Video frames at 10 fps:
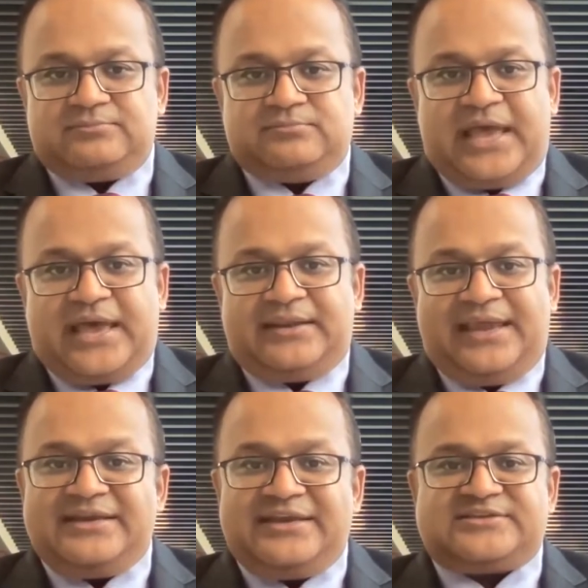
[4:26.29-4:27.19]
And
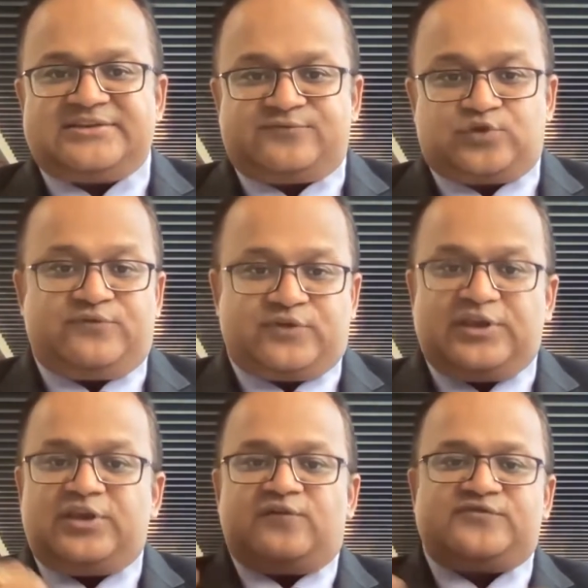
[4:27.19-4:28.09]
NDSF, so if
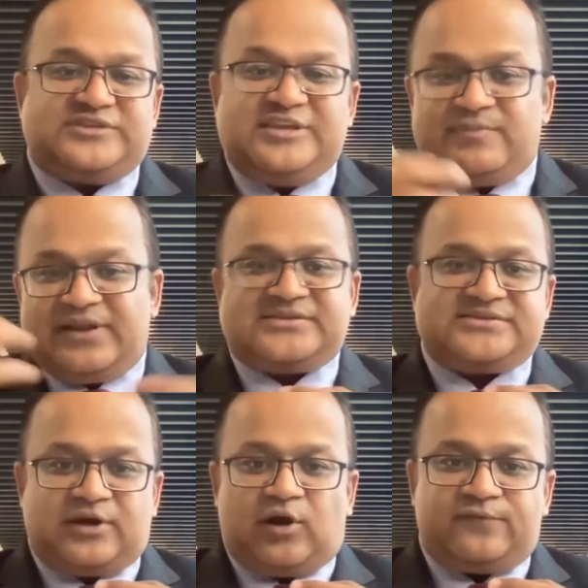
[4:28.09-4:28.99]
you're thinking of
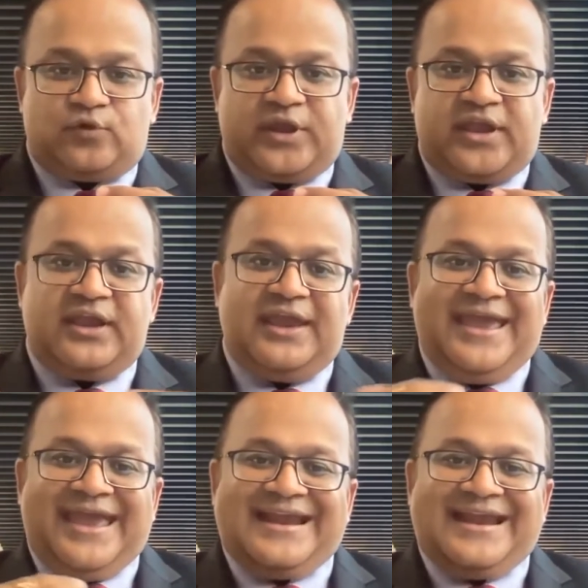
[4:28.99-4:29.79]
seamless offloading,